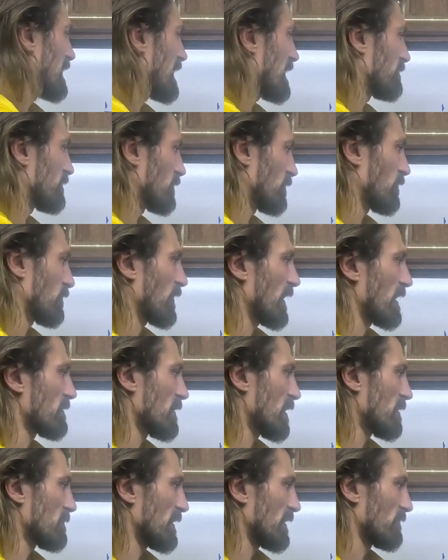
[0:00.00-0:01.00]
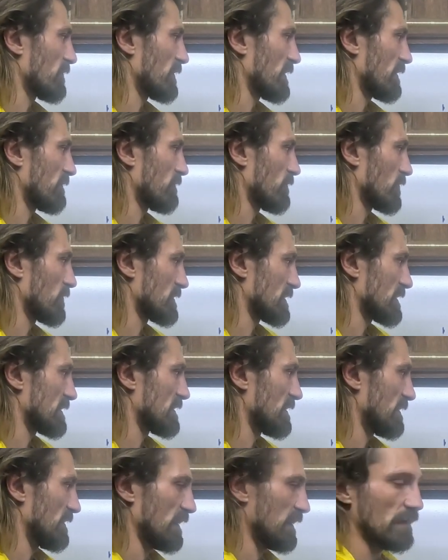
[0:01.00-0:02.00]
If you frame up everything
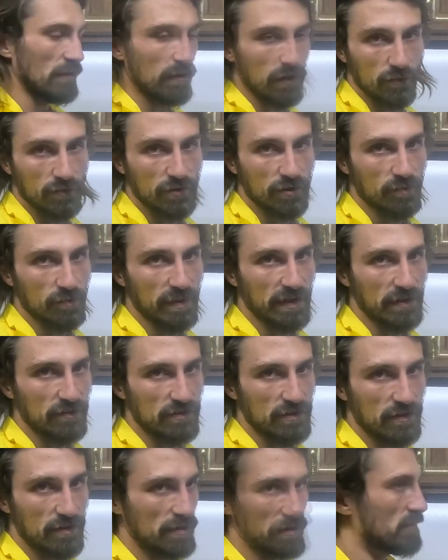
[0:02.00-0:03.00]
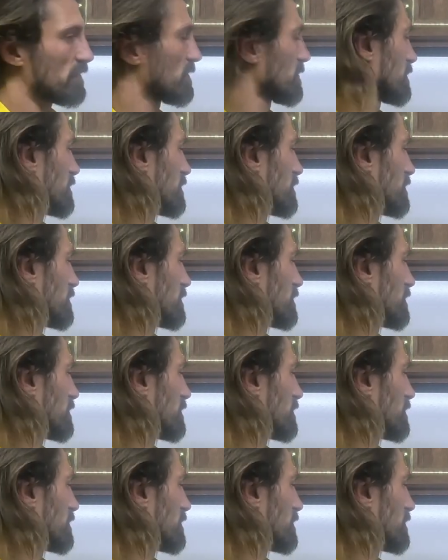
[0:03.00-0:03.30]
first to then load your piers on,